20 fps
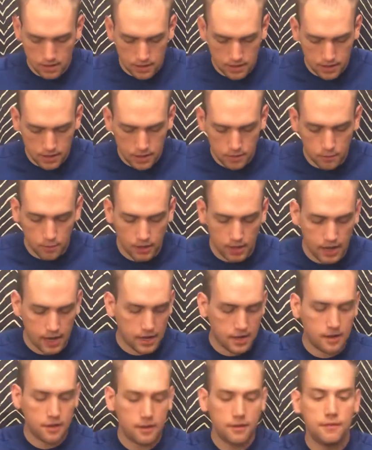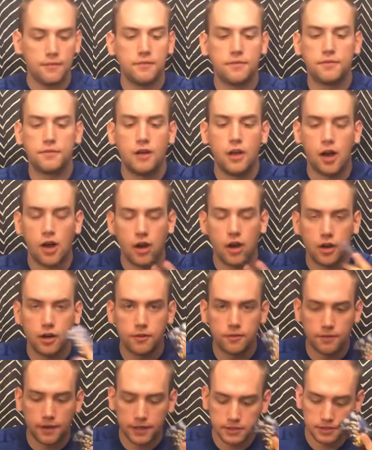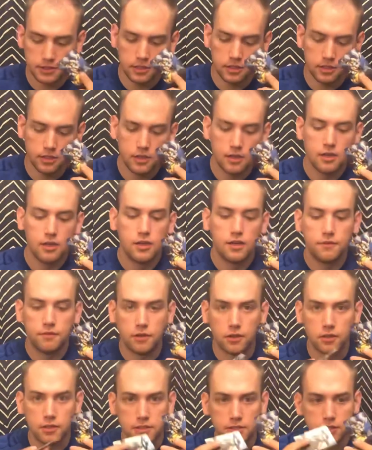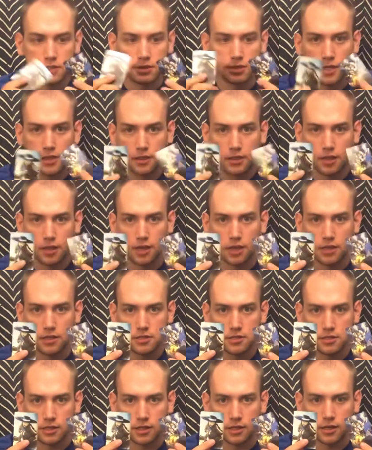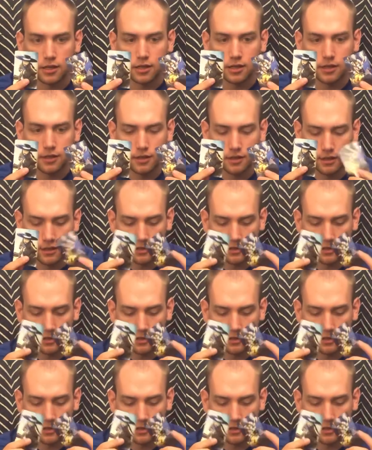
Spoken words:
And then we have Artificer versus the Gunslinger.